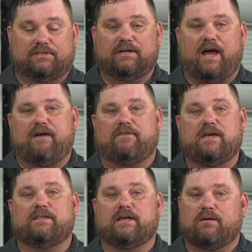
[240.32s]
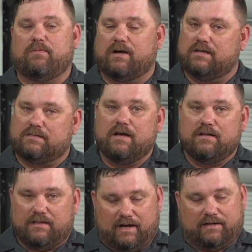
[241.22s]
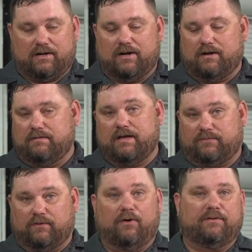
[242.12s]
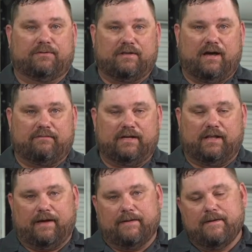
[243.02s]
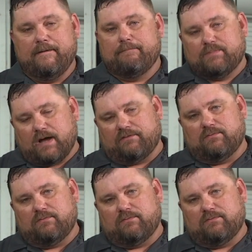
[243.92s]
should have heat there because that current is flowing through that relay. Now,